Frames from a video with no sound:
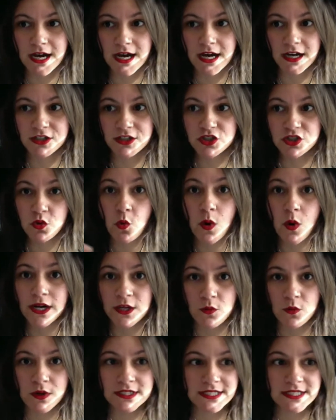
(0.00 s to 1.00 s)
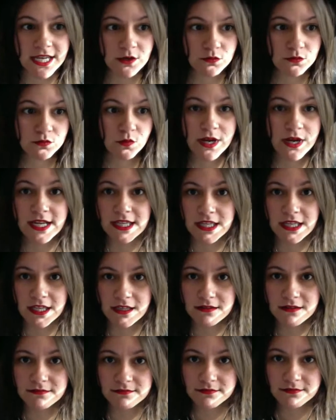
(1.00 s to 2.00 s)
uh, 21 day
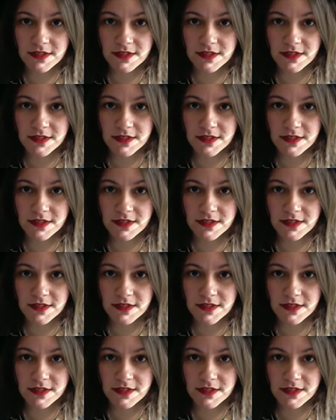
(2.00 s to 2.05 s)
Reiki,